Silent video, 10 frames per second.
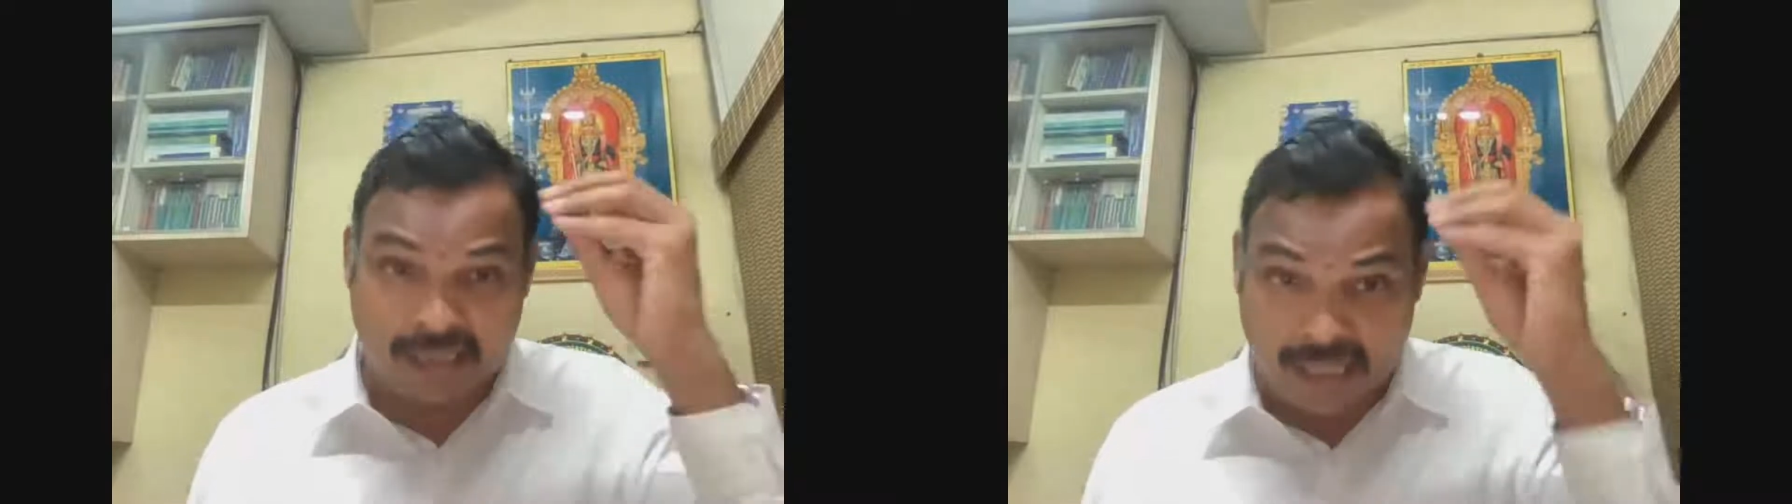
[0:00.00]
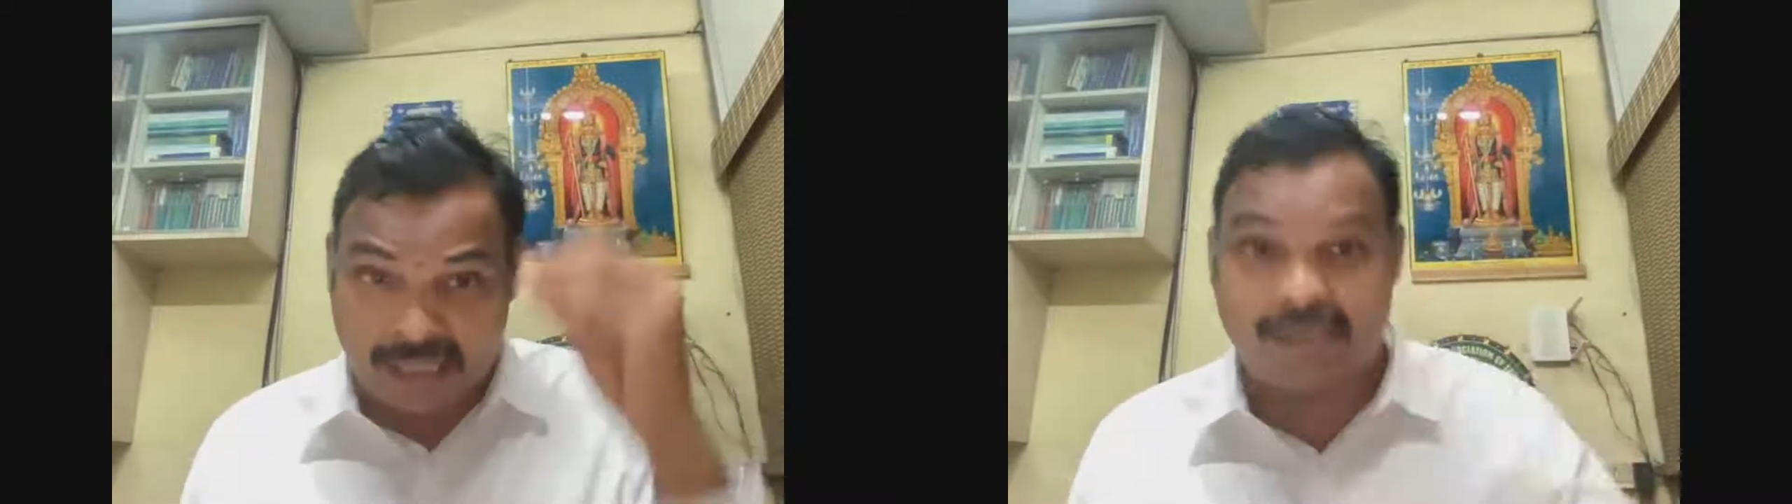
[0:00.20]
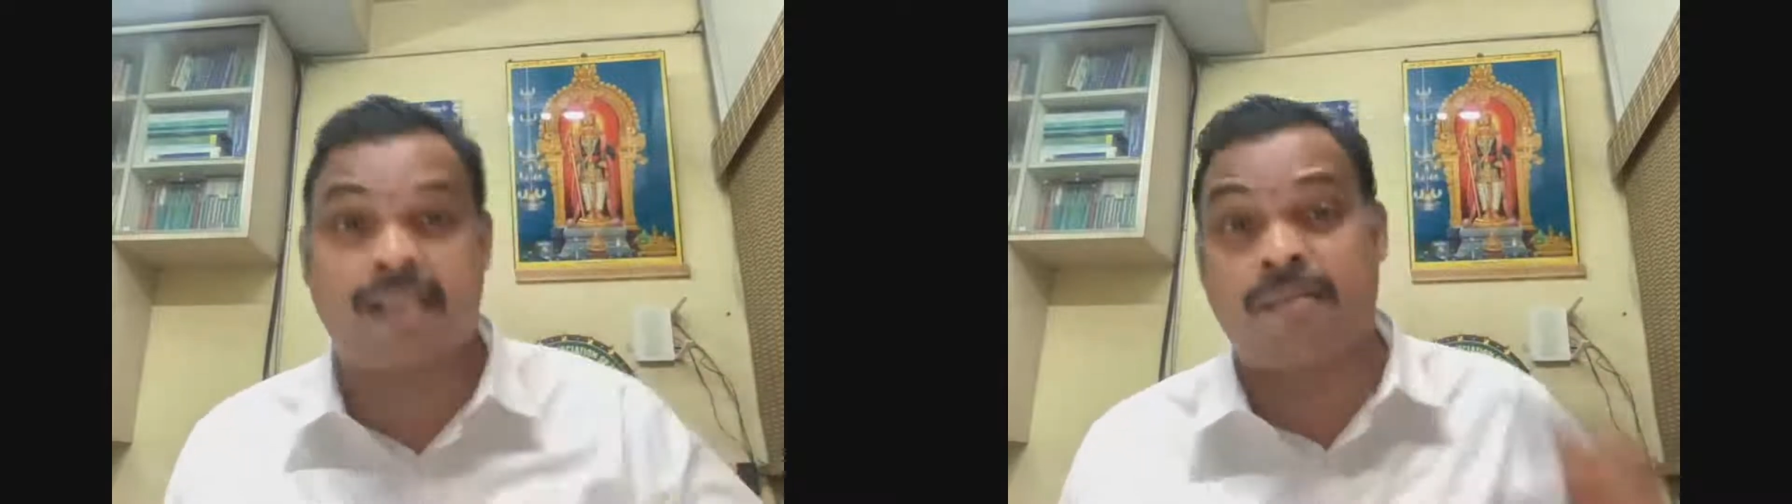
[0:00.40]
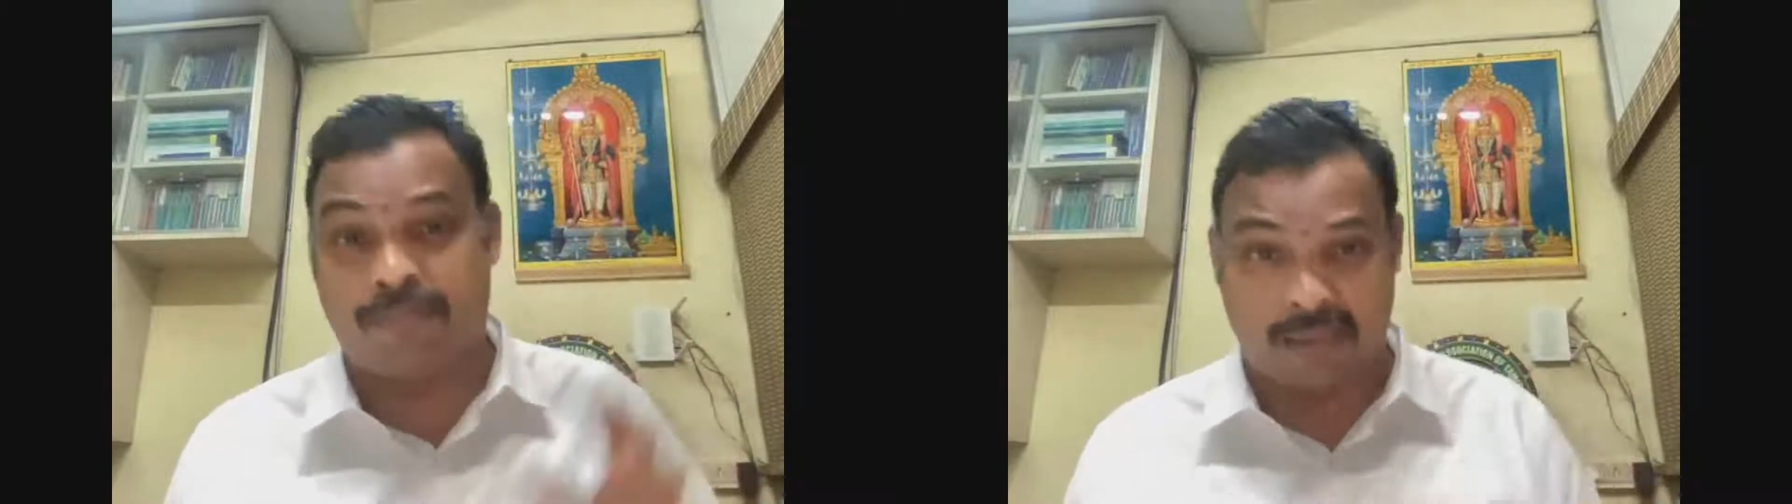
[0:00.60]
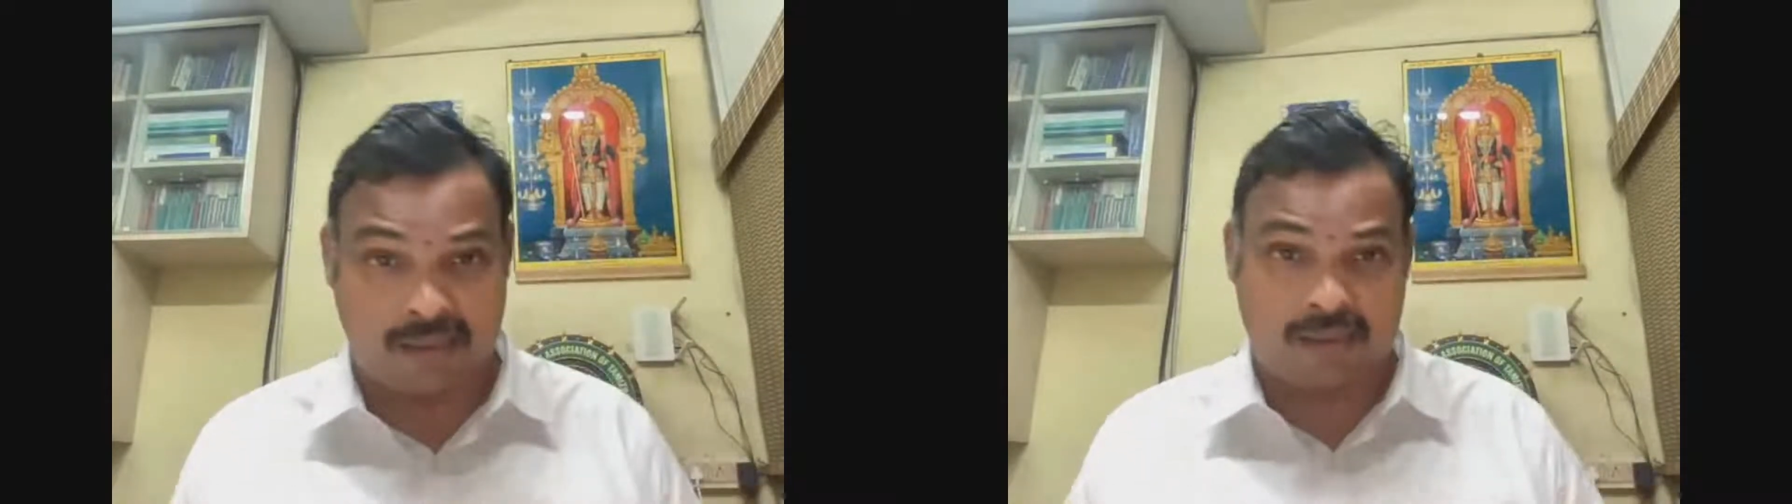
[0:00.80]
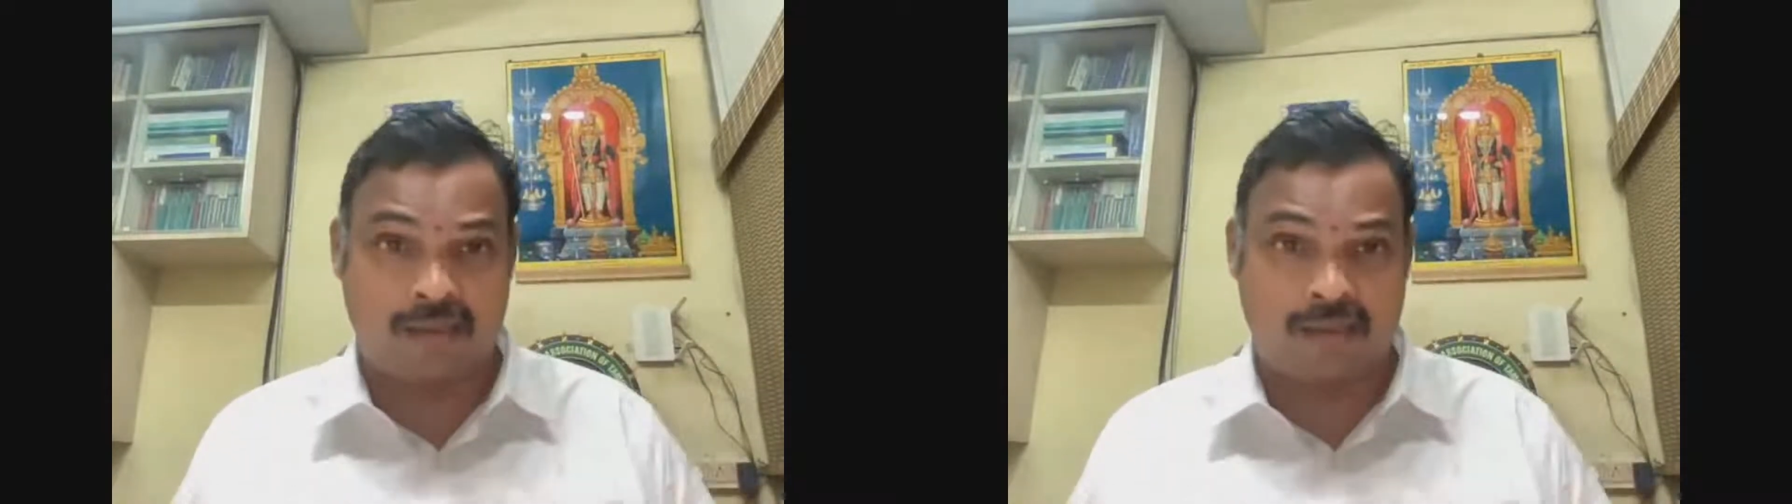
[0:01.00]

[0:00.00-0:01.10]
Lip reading: examples.